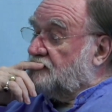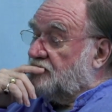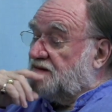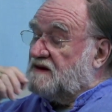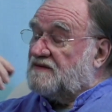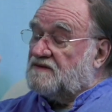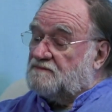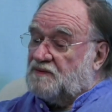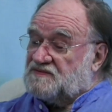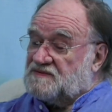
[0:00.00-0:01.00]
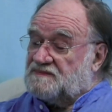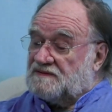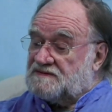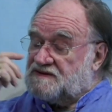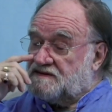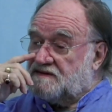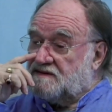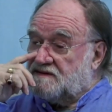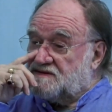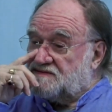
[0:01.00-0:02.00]
another possibility
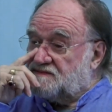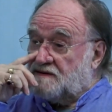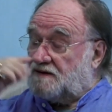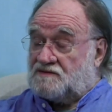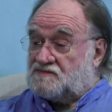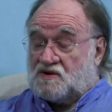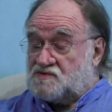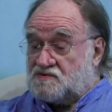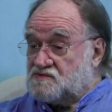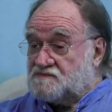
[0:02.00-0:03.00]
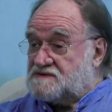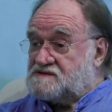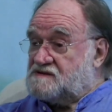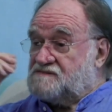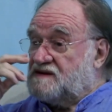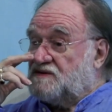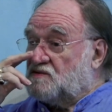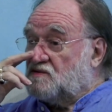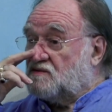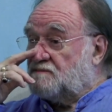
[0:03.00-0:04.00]
is, I don't know you, but maybe
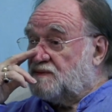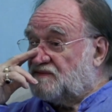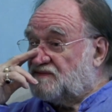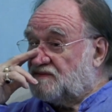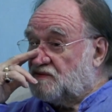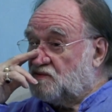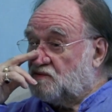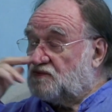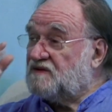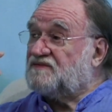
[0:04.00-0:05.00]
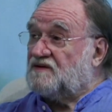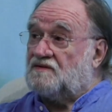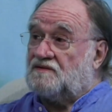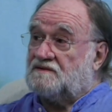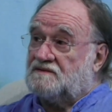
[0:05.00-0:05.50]
you're a person who thinks a lot.